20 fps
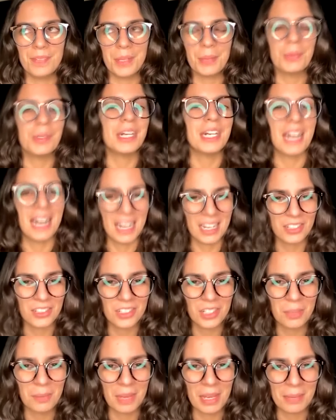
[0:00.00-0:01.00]
it wouldn't
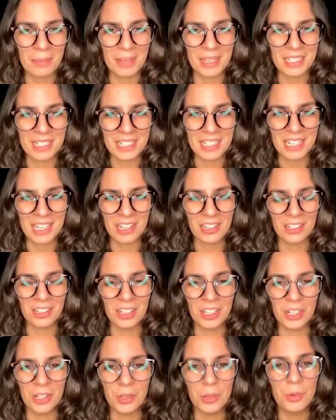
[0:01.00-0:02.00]
actually make my skin
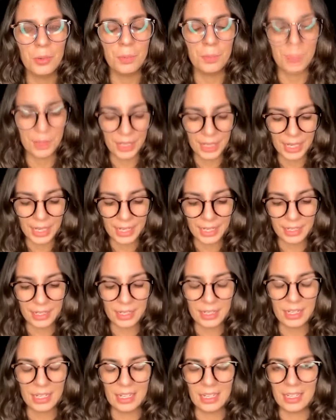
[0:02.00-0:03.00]
glow, but
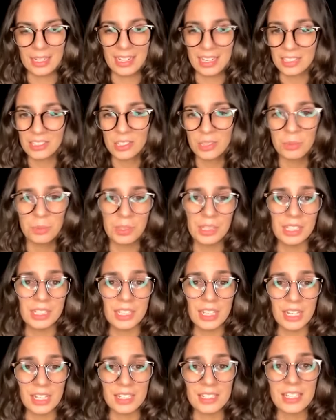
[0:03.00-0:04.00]
it actually really
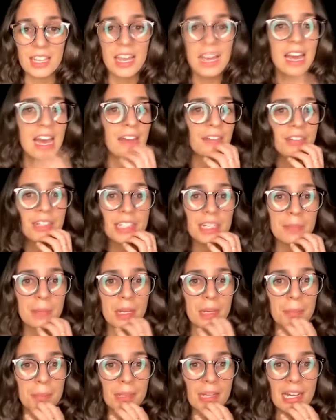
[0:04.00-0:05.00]
does. Every time
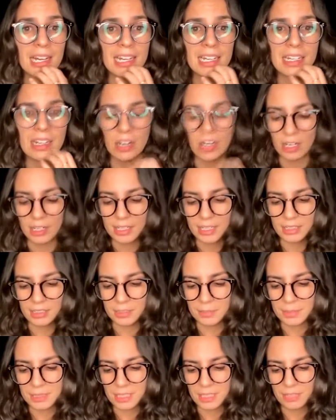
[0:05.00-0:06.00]
I apply it on,
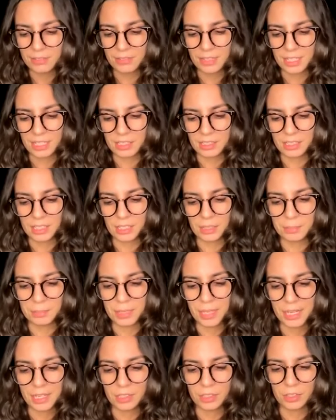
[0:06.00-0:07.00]
and let me see if I can like
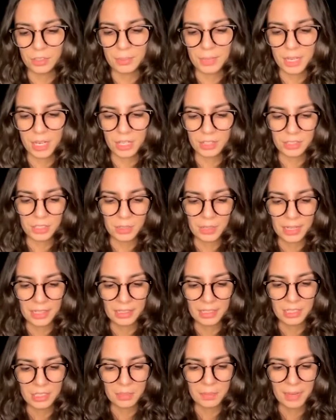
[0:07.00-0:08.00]
apply a little bit onto
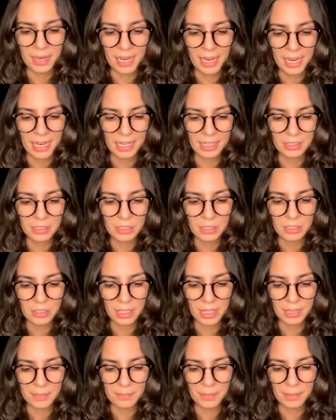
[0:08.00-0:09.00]
at least my hand so
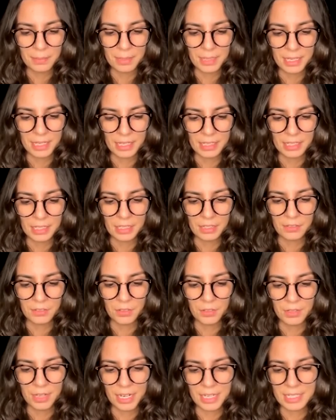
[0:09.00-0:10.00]
that maybe it can give
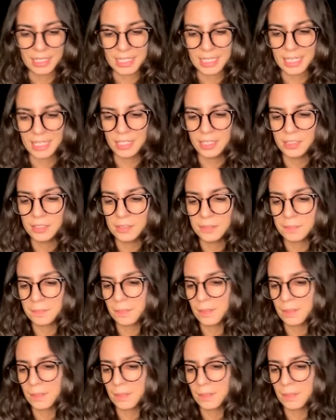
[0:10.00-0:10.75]
you an idea.